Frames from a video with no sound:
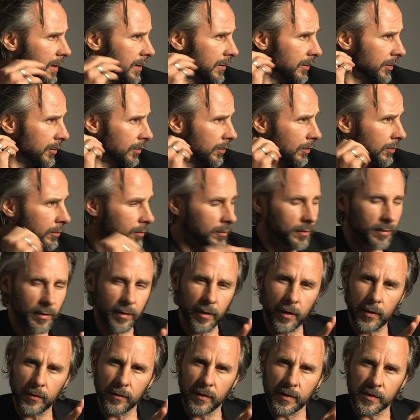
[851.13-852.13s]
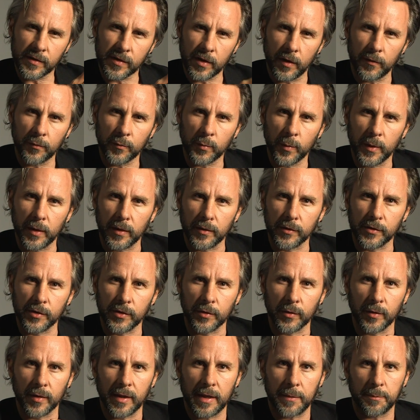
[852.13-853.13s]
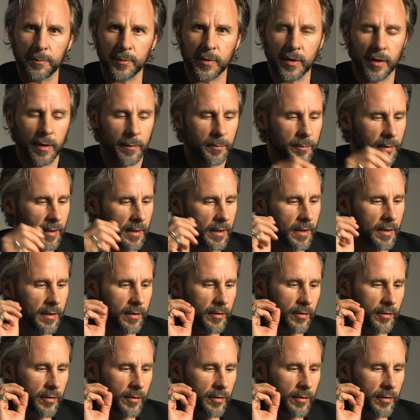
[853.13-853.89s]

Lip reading: You load the software onto your laptop,